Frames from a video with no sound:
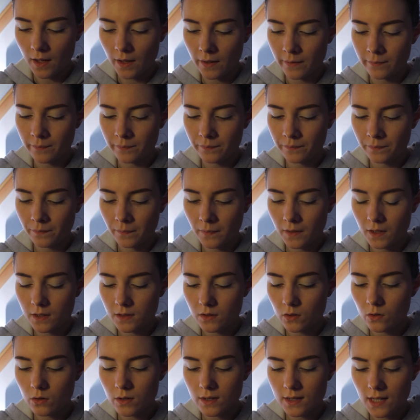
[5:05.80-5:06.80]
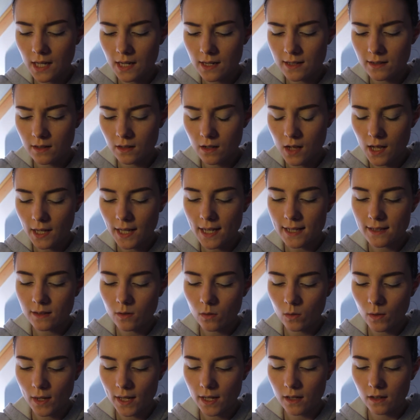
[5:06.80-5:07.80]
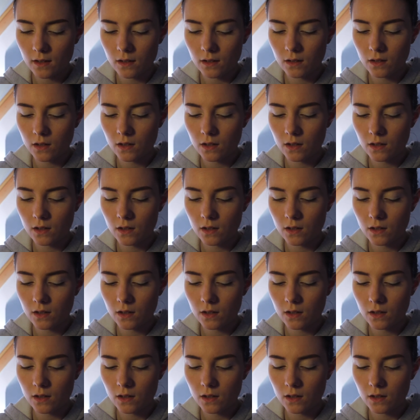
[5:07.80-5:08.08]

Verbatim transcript: um, so all these colours, I guess quite,